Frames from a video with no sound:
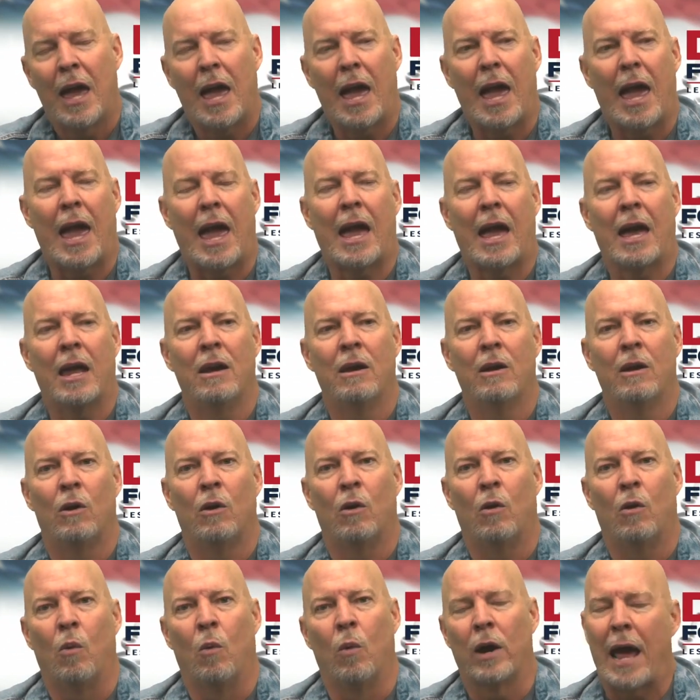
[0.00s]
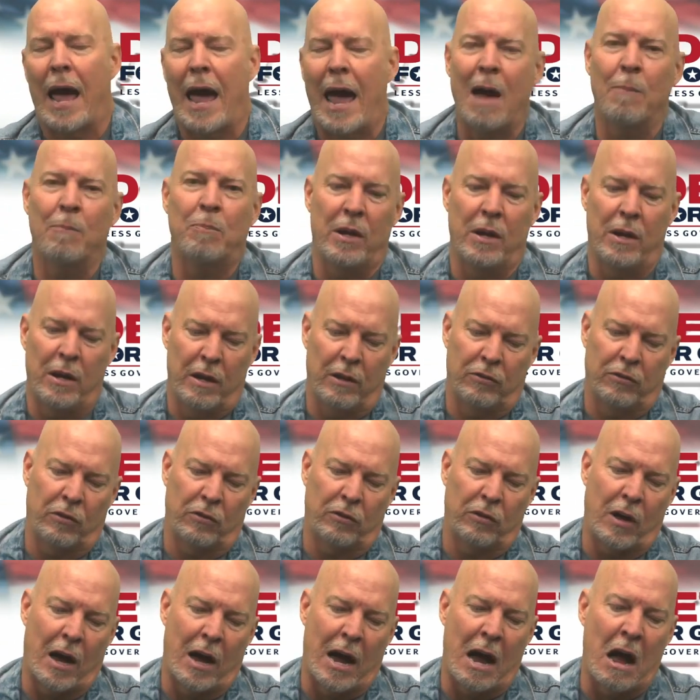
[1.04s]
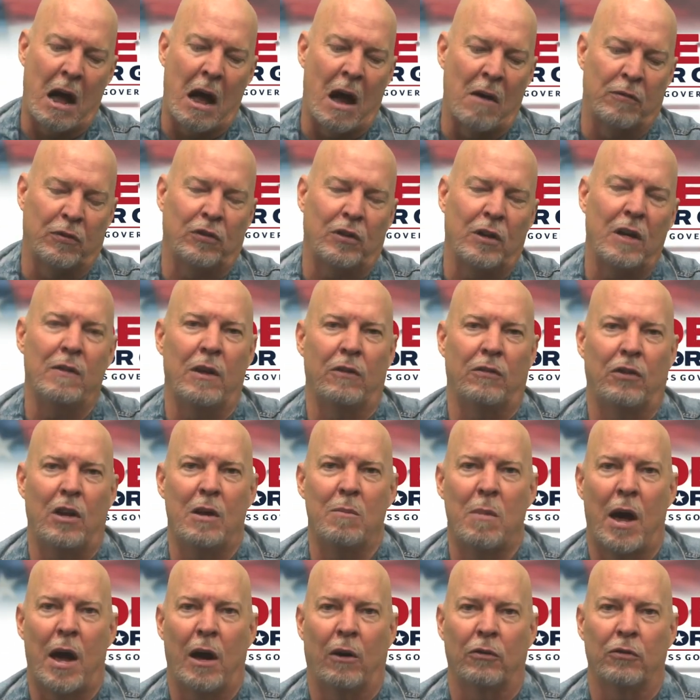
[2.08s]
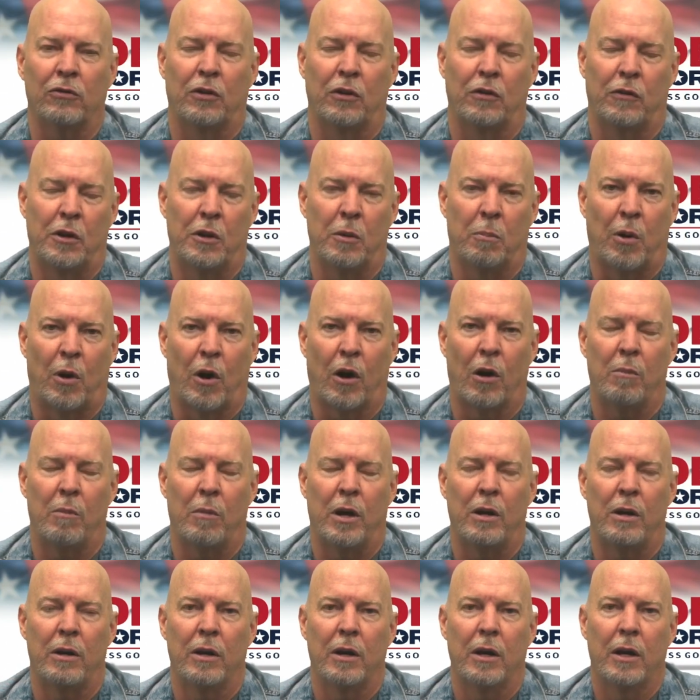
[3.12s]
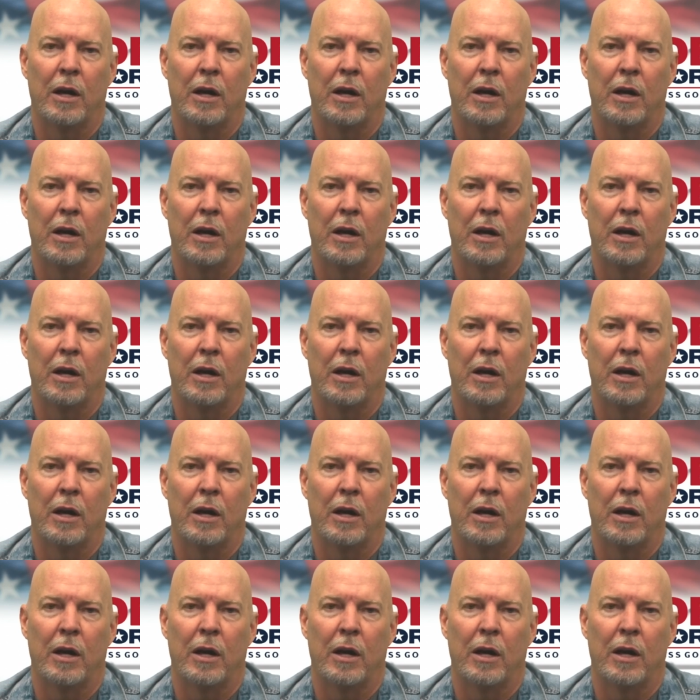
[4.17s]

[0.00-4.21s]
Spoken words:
And what happened is I've seen these emails to the department,